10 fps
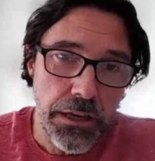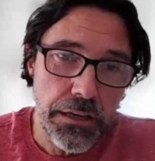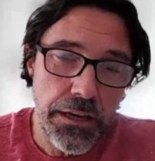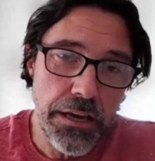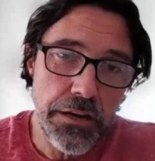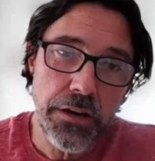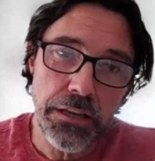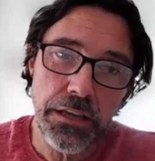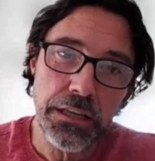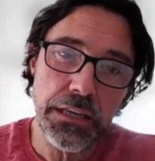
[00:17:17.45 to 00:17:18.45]
And here
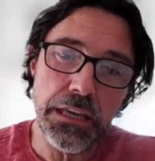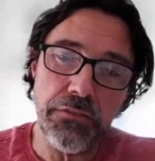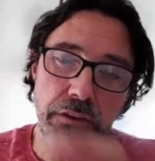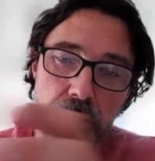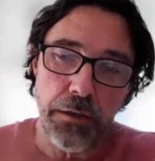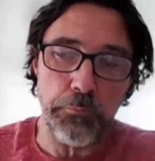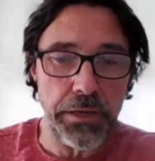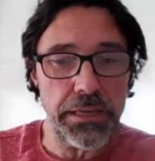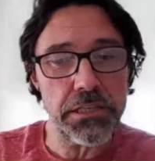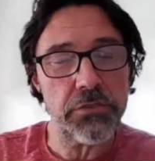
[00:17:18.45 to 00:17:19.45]
I can give a
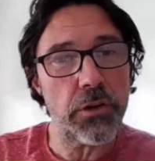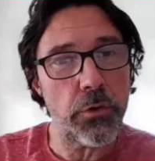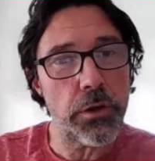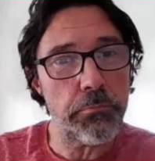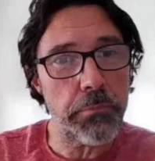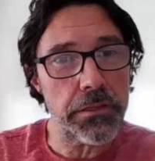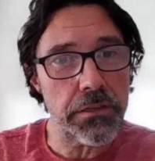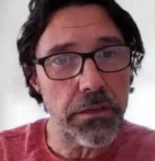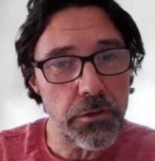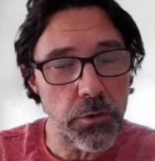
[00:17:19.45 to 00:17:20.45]
piece of
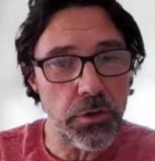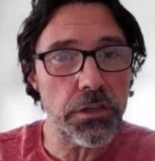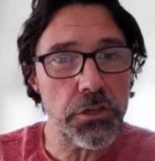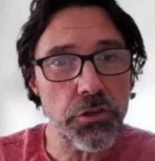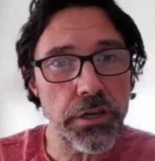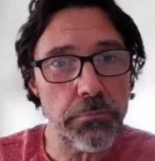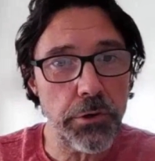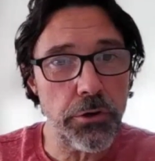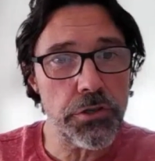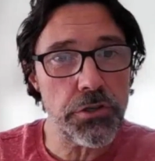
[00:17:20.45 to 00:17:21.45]
equipment to an untrained
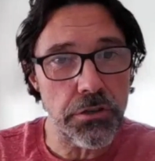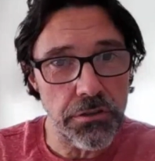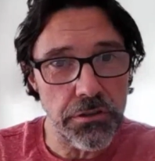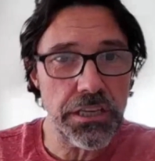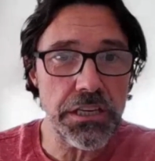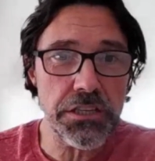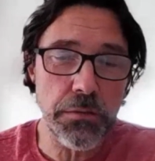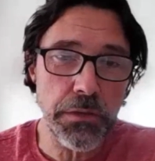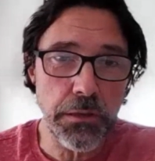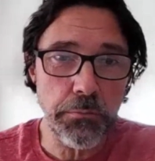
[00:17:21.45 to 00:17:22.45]
person, teach
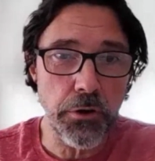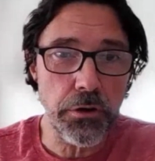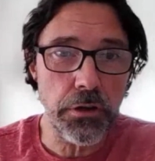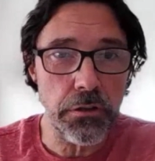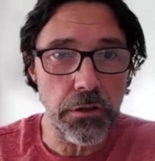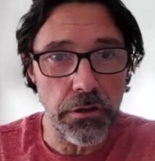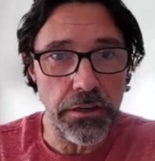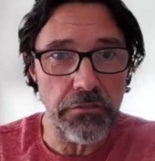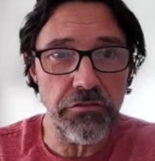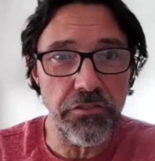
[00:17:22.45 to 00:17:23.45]
them in the parking lot.
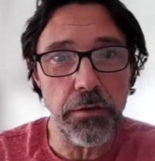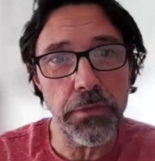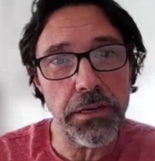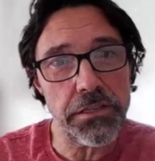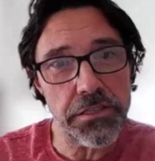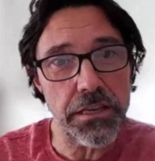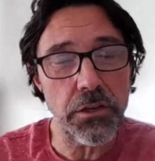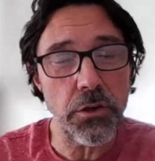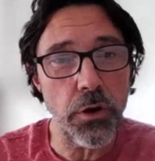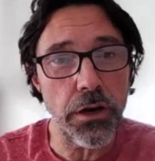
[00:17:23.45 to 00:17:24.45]
In 5 minutes, they
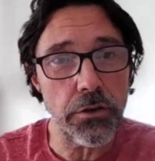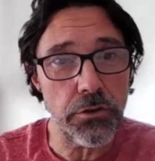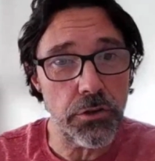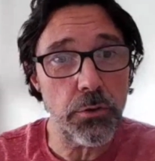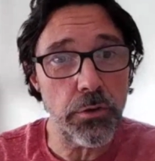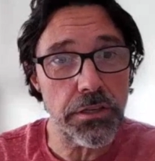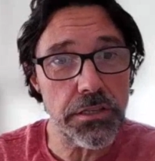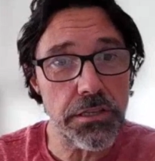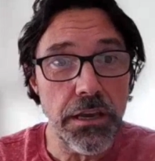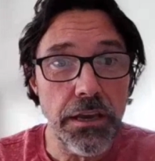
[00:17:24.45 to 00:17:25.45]
know how to do
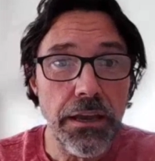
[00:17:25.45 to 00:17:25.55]
this.